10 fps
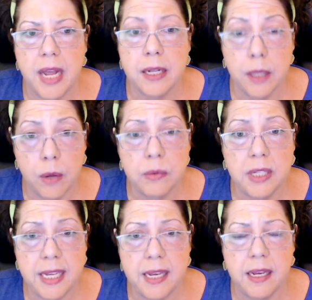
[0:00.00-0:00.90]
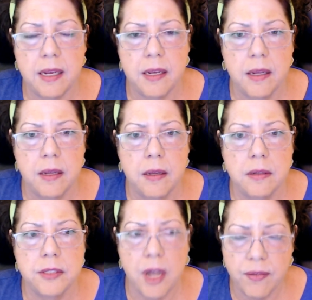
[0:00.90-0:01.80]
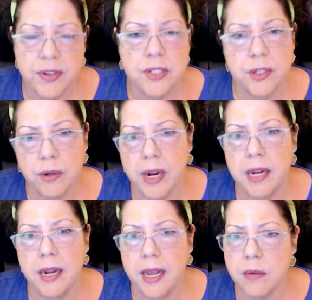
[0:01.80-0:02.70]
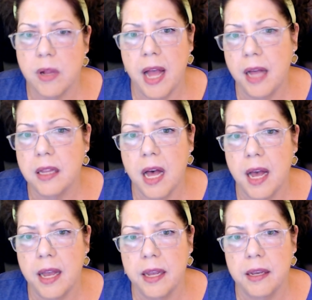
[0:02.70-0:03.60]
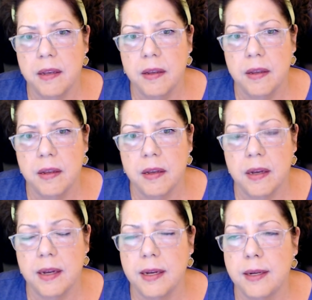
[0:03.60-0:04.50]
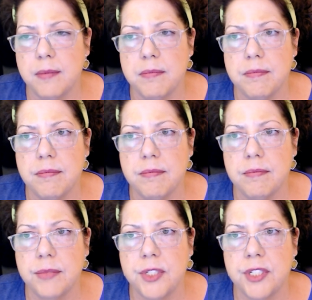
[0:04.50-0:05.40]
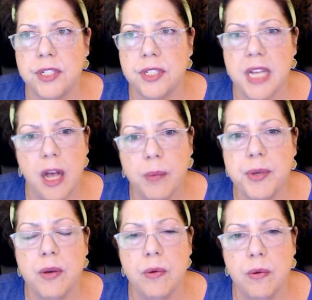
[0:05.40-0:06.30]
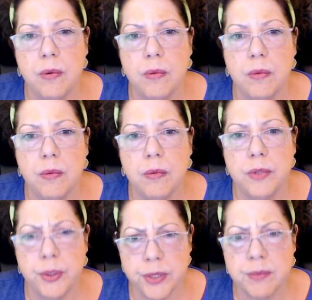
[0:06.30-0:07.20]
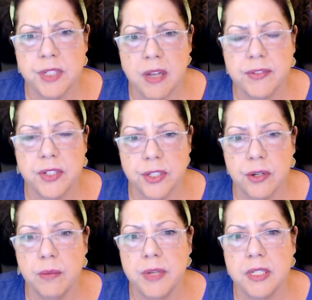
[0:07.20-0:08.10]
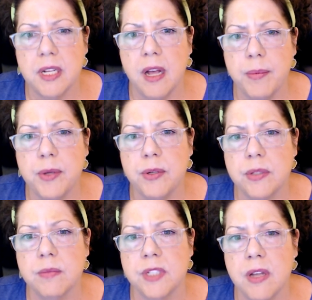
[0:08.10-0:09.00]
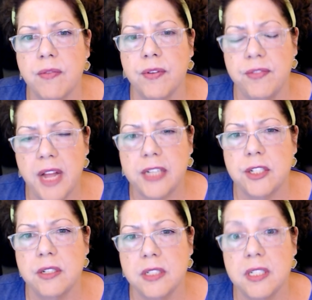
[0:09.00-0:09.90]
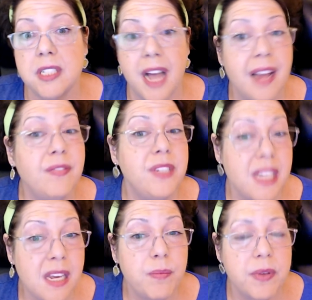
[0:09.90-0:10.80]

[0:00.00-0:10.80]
and lonely, dolphin is a great animal ally to help you do some self-discernment, to help you do some self-reflection, to dive deep